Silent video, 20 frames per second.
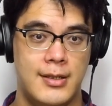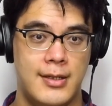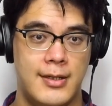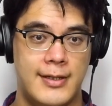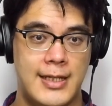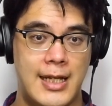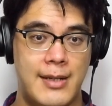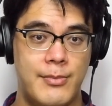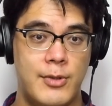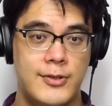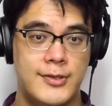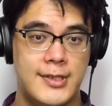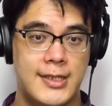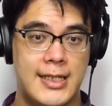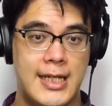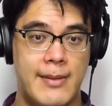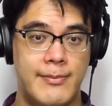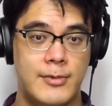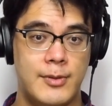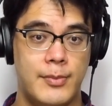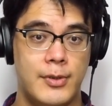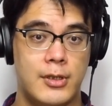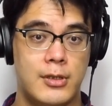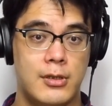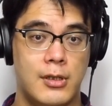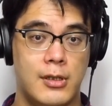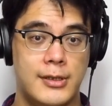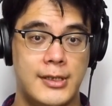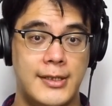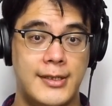That music came to be
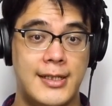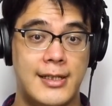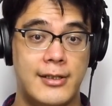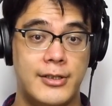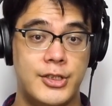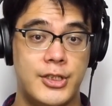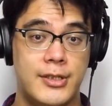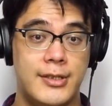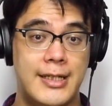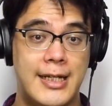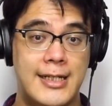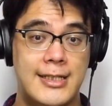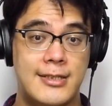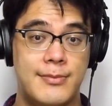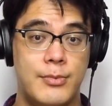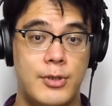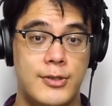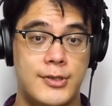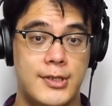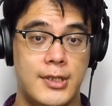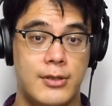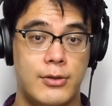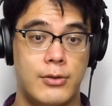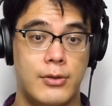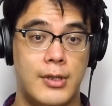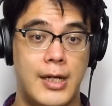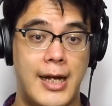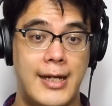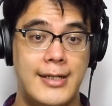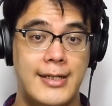called intelligent dance music, or
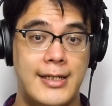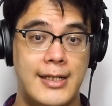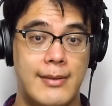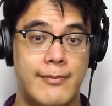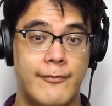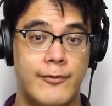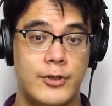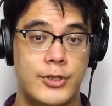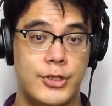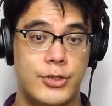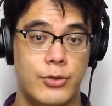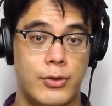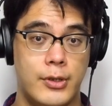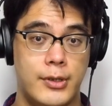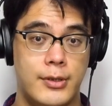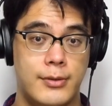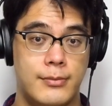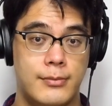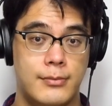IDM for short.